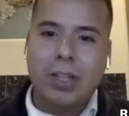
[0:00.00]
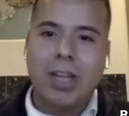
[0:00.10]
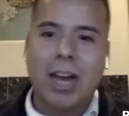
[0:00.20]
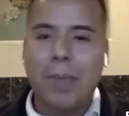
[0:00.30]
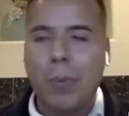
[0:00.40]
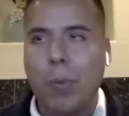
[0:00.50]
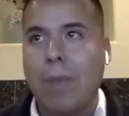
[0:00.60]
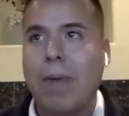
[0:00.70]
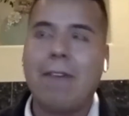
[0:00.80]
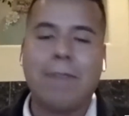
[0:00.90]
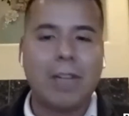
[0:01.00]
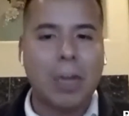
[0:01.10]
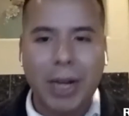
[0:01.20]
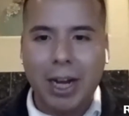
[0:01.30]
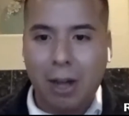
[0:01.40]
That I feel
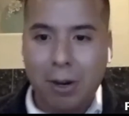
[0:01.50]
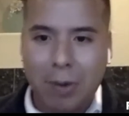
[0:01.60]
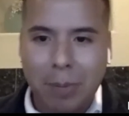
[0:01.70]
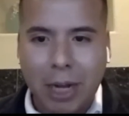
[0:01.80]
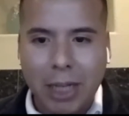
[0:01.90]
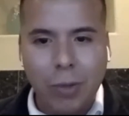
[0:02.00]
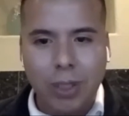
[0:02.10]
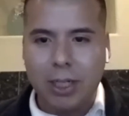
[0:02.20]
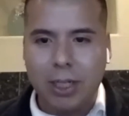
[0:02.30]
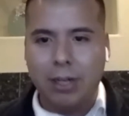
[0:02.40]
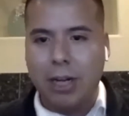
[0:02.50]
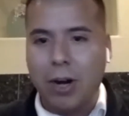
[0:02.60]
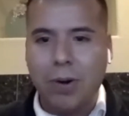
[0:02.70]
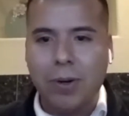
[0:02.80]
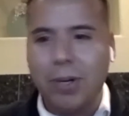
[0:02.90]
like we get a lot of replies, whether they're
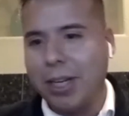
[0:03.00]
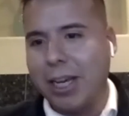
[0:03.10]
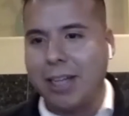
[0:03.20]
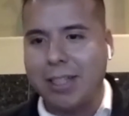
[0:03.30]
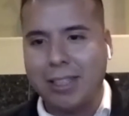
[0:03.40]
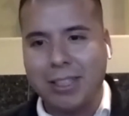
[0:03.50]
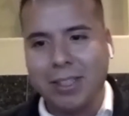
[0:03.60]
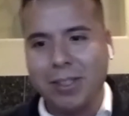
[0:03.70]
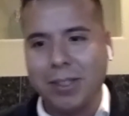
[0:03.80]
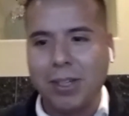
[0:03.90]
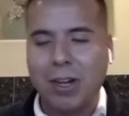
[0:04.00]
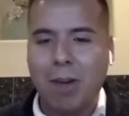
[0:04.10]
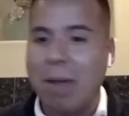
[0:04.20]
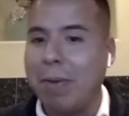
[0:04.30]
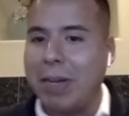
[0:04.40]
no, yes, you know,
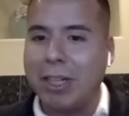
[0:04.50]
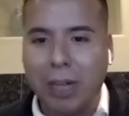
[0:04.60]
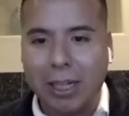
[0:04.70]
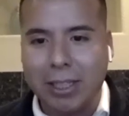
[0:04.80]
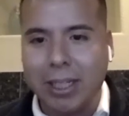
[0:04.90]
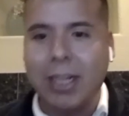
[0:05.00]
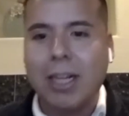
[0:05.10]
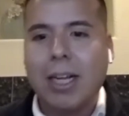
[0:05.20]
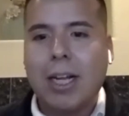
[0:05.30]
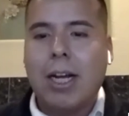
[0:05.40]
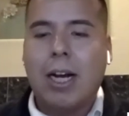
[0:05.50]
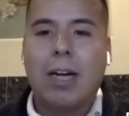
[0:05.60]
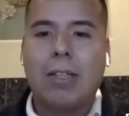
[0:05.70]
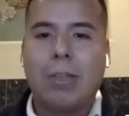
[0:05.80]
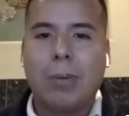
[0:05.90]
maybe interested.
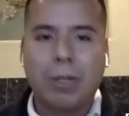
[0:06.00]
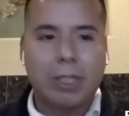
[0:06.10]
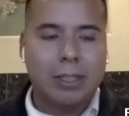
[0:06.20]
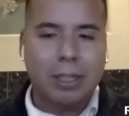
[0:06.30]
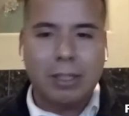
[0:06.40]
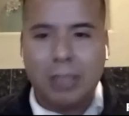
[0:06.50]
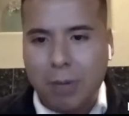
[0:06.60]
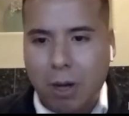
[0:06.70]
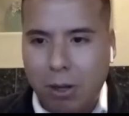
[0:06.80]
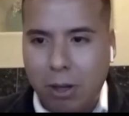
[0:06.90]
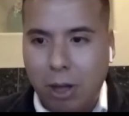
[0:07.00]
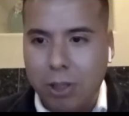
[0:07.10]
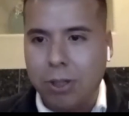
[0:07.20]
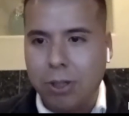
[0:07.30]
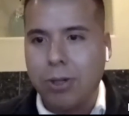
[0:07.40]
Uh, so we use a system called
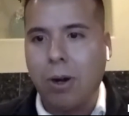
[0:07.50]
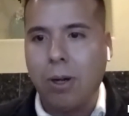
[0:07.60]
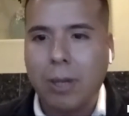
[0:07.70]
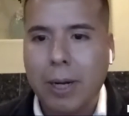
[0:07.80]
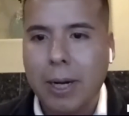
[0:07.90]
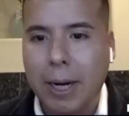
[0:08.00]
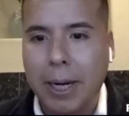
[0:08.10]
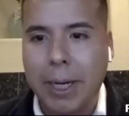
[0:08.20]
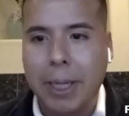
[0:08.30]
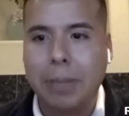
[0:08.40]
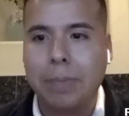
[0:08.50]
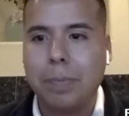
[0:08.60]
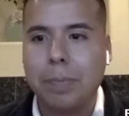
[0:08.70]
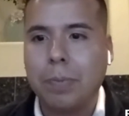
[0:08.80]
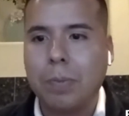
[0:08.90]
Launch Control,
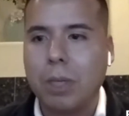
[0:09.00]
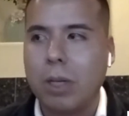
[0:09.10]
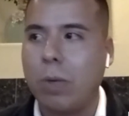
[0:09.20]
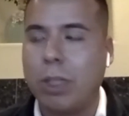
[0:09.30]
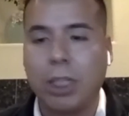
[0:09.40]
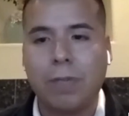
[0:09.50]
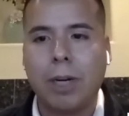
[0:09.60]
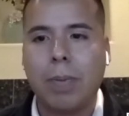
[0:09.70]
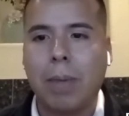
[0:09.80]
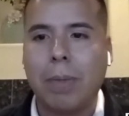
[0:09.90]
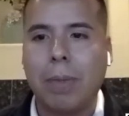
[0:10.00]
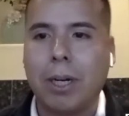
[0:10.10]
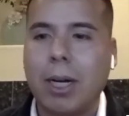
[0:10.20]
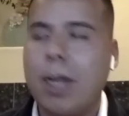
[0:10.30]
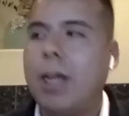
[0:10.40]
um, which is very
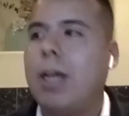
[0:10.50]
popular.